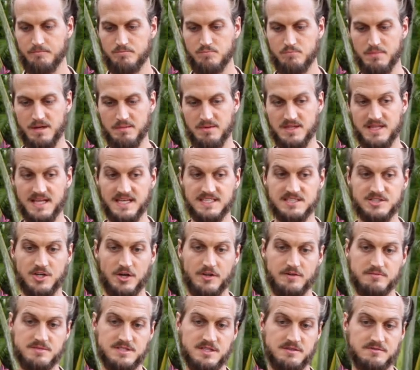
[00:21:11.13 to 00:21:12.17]
Maybe they saw
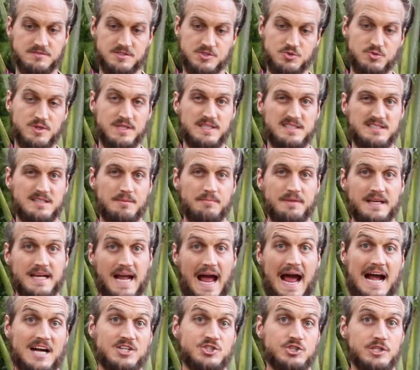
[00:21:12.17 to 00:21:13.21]
themselves doing something
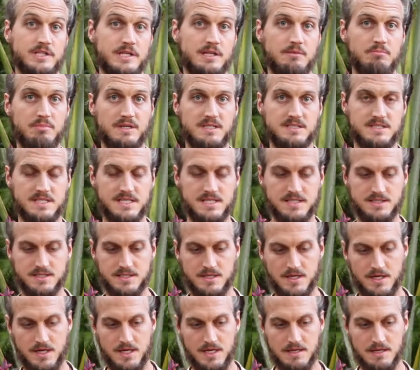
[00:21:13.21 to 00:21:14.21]
actually in business.